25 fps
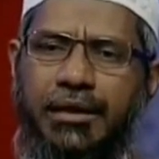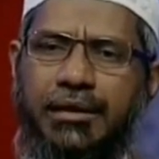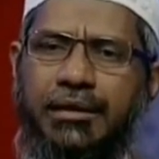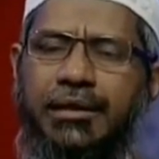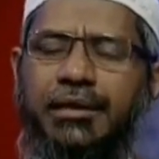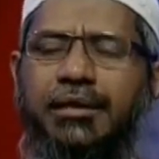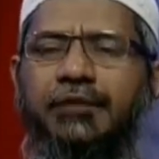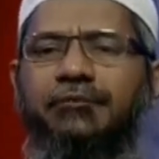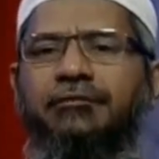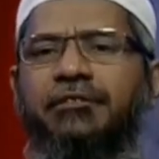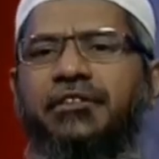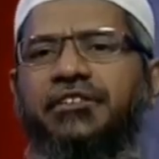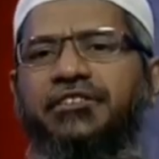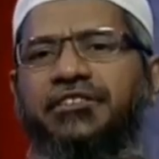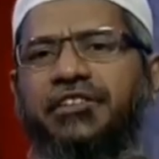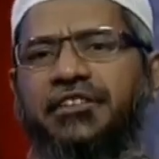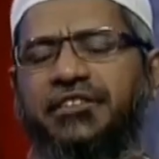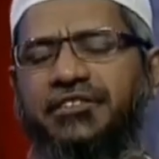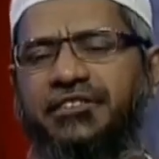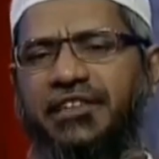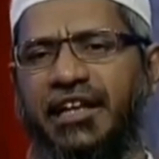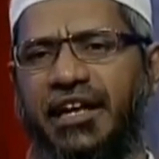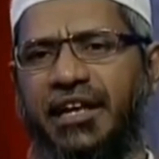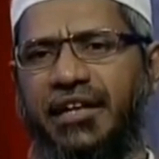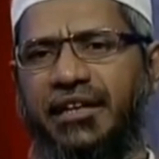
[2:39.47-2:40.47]
the difference
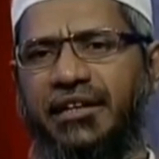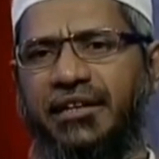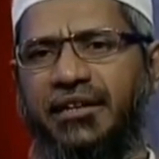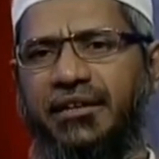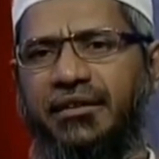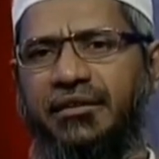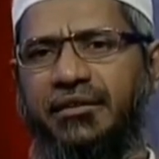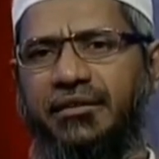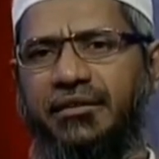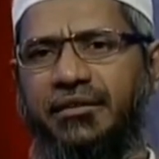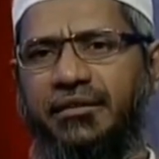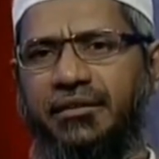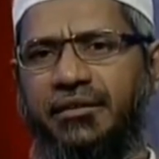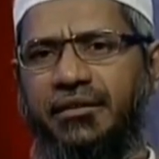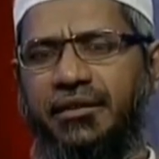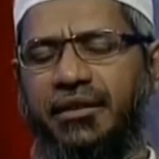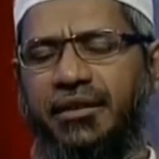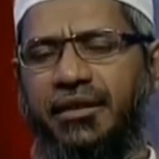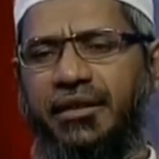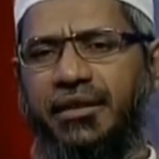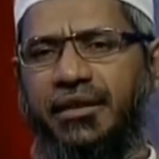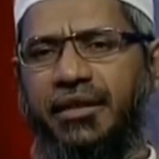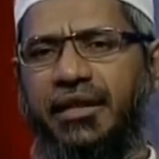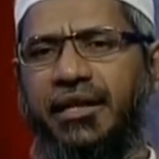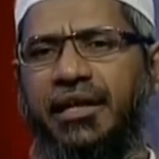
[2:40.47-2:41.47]
is that
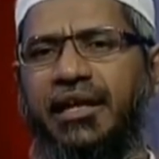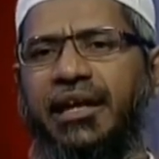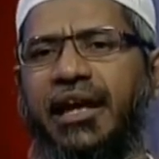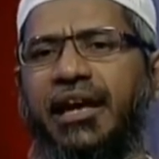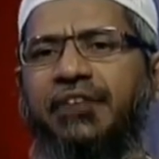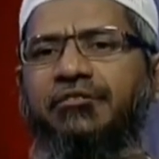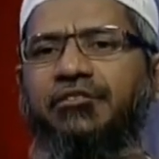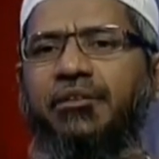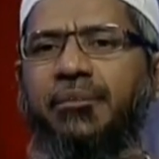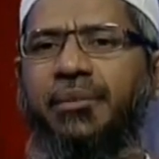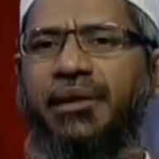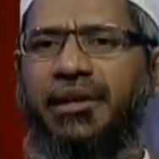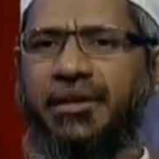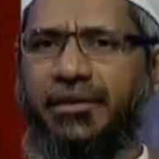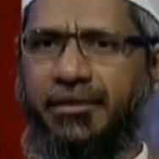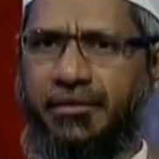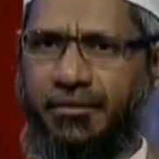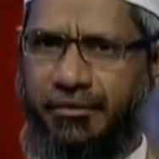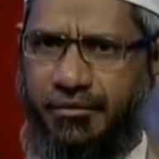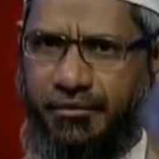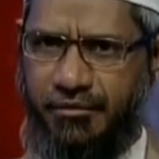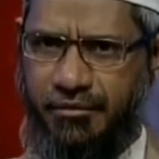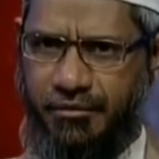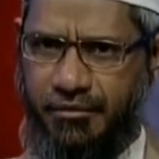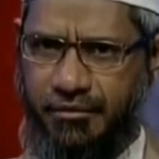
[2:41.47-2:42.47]
in a live debate,
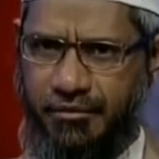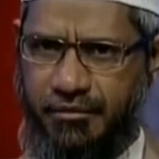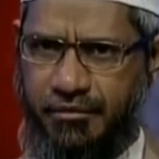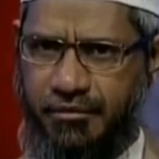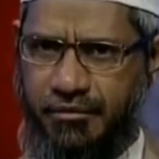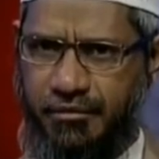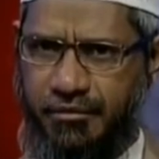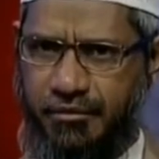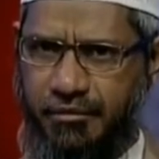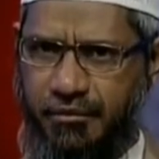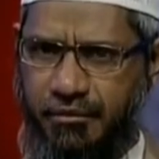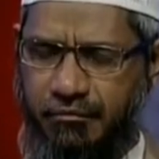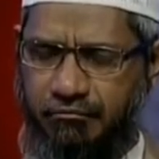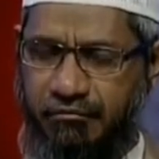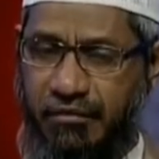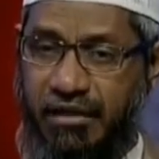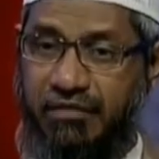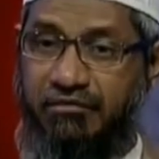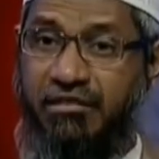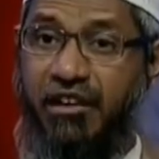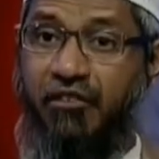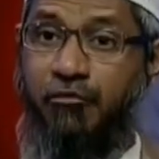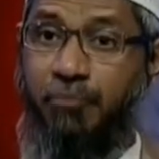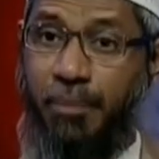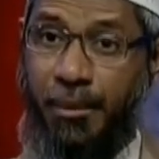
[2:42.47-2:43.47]

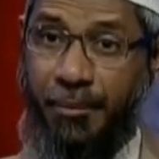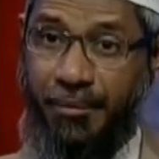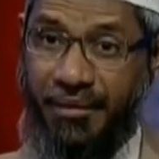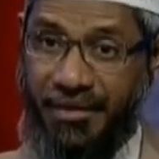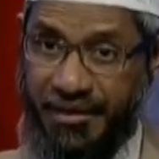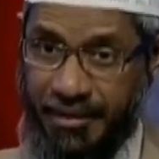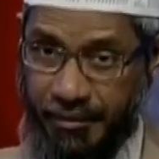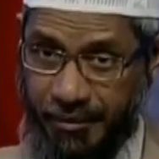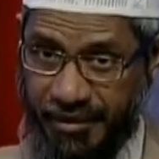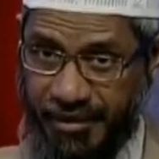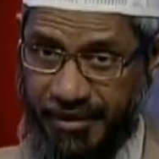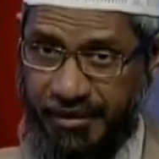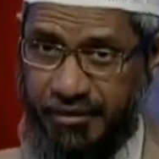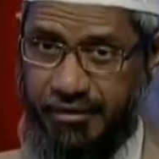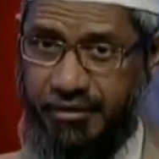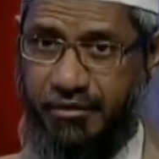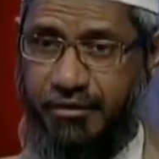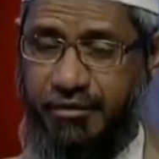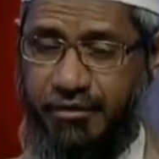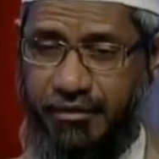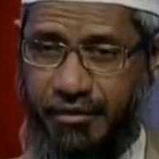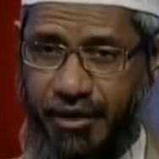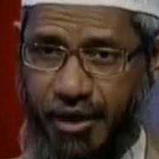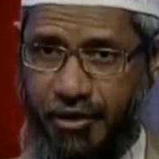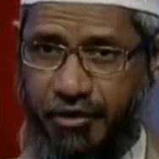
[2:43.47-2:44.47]
when we have a public debate,
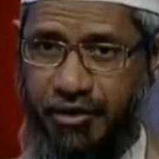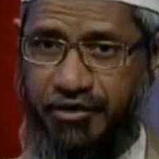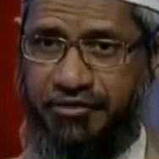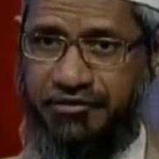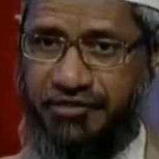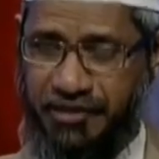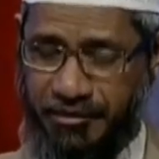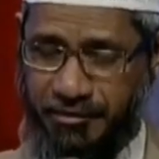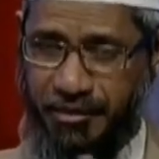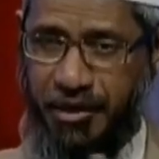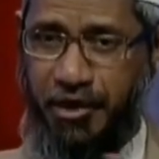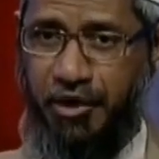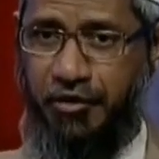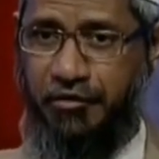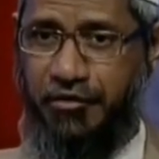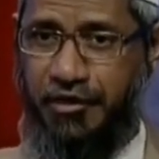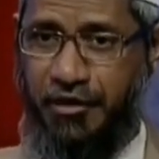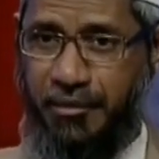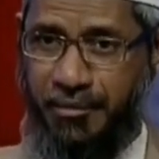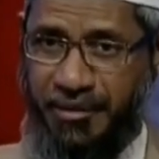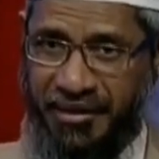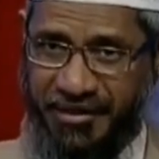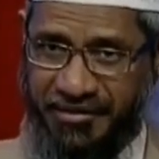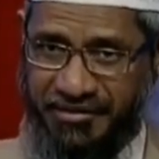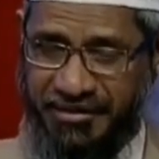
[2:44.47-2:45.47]
and you have seen many of the
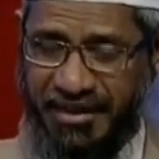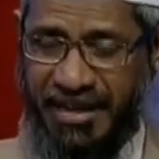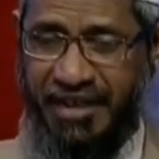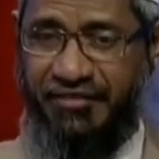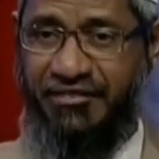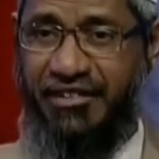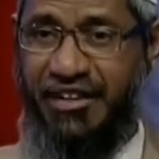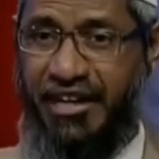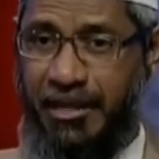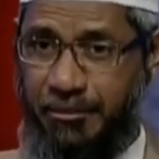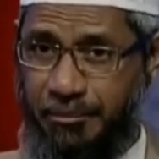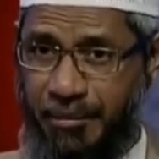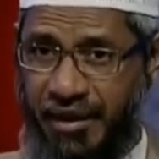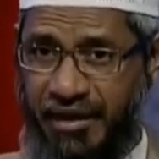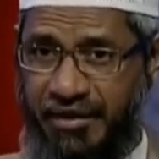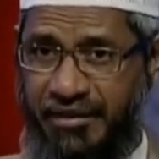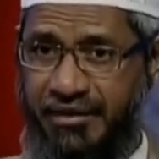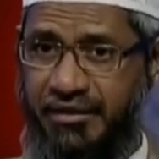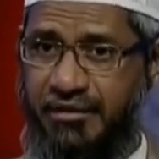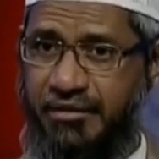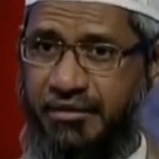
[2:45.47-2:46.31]
debates that I've taken part